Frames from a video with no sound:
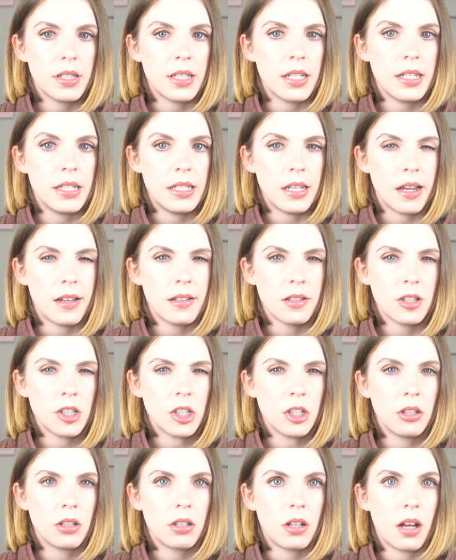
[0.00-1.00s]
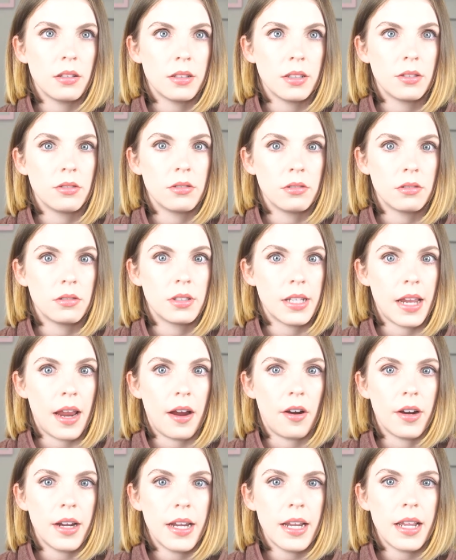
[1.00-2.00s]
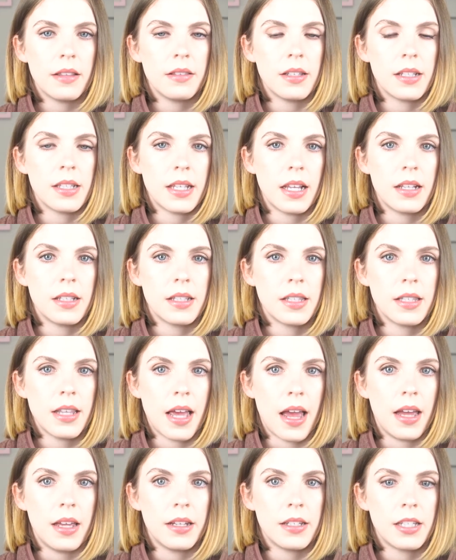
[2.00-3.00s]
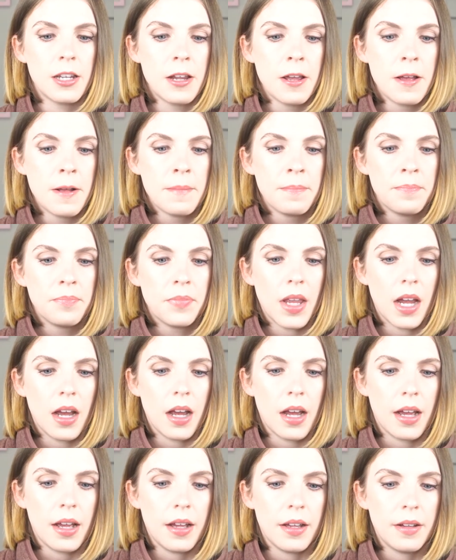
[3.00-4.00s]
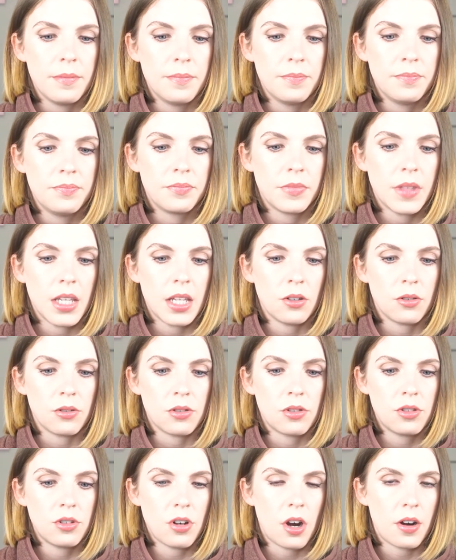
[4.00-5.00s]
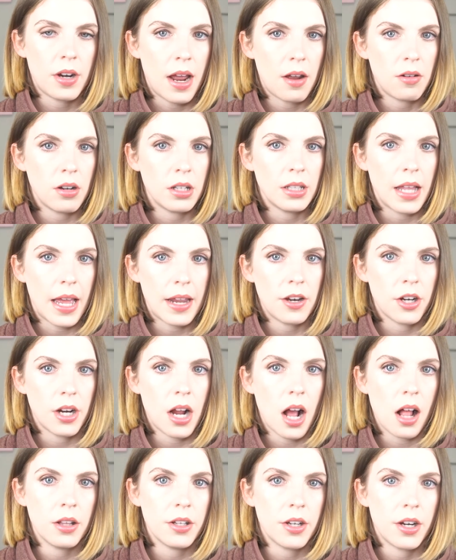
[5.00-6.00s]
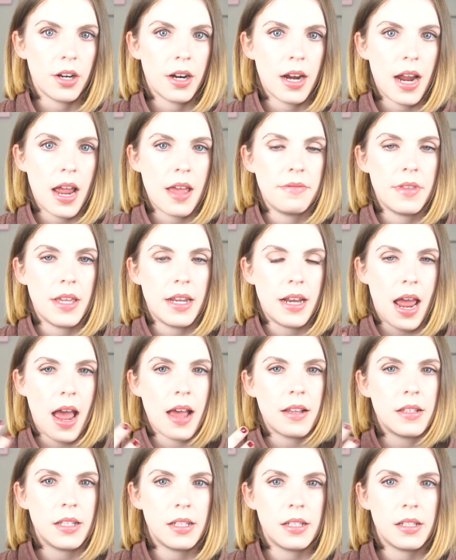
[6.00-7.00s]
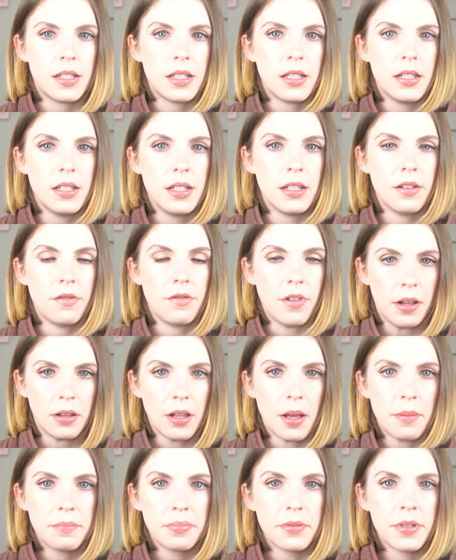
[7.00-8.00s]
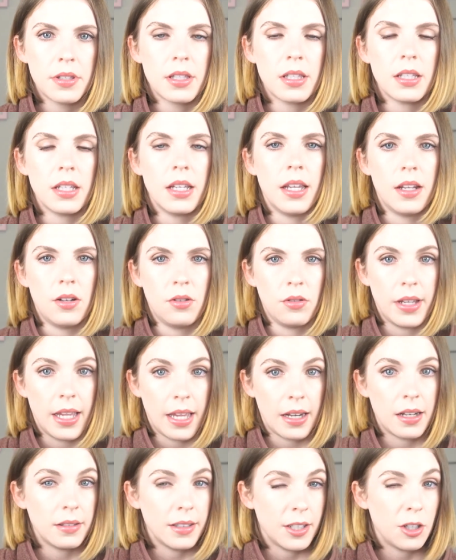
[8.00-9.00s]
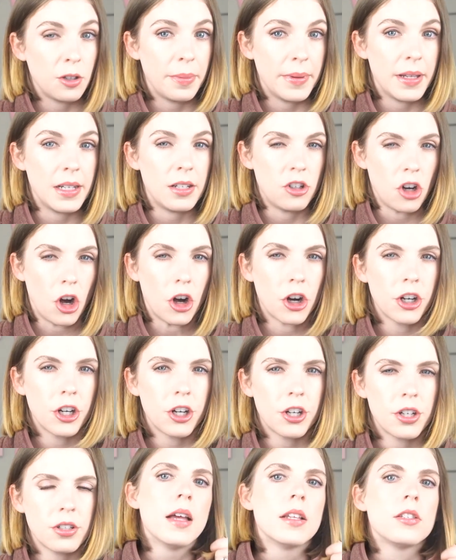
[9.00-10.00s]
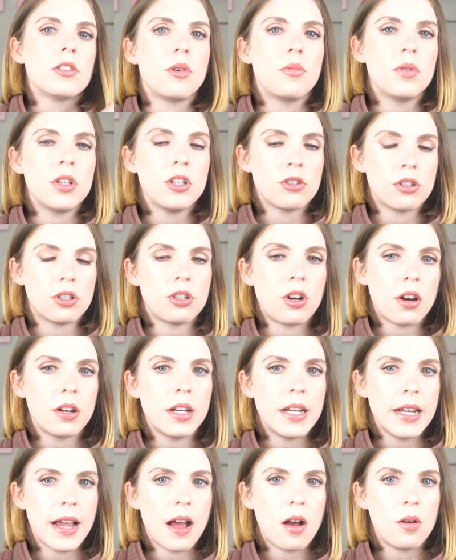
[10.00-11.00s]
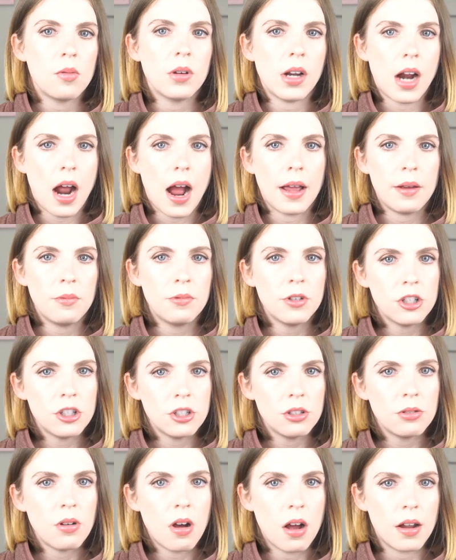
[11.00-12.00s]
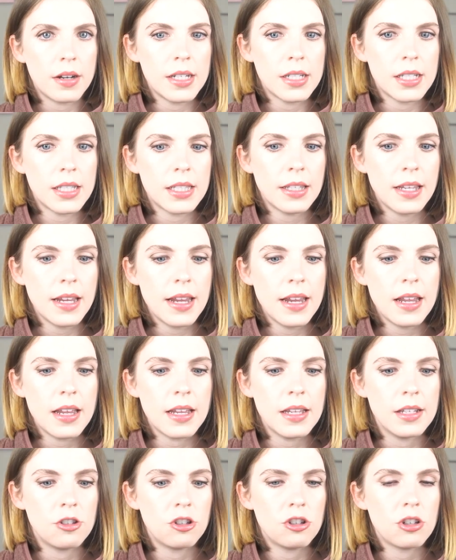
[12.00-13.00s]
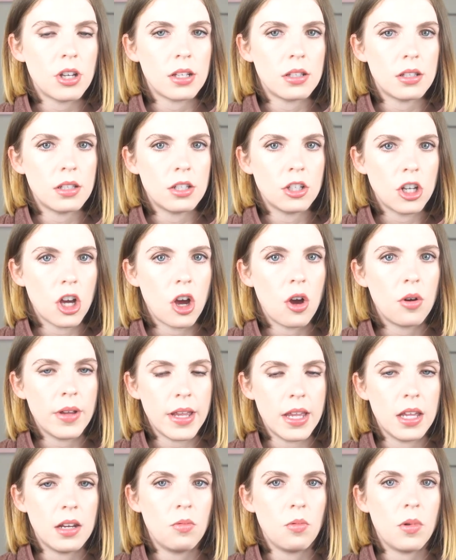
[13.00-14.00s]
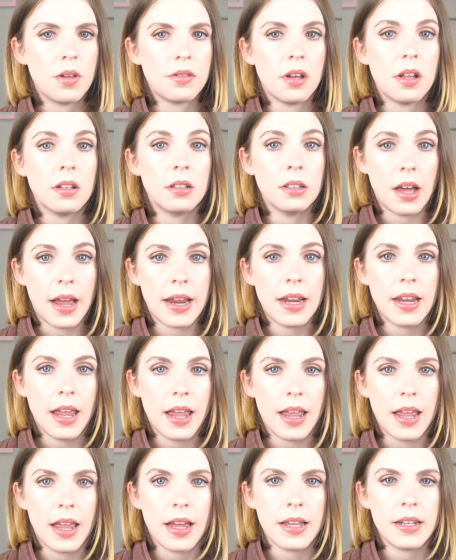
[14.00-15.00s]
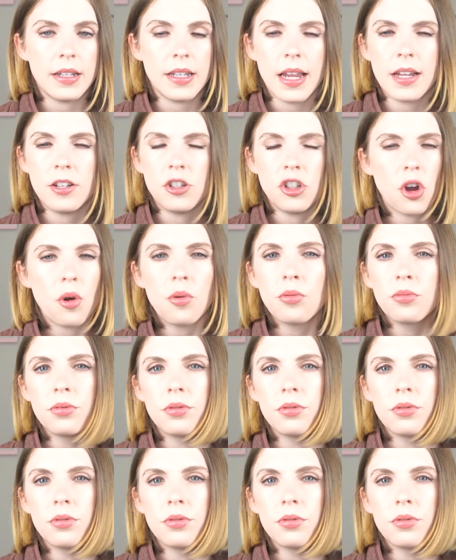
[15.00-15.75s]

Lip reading: it does look a little scary in the sense that it'll start out a lighter color, and then as it develops, it'll get a little bit darker. So when you're starting out, what I would do honestly is just go in with a light hand, and don't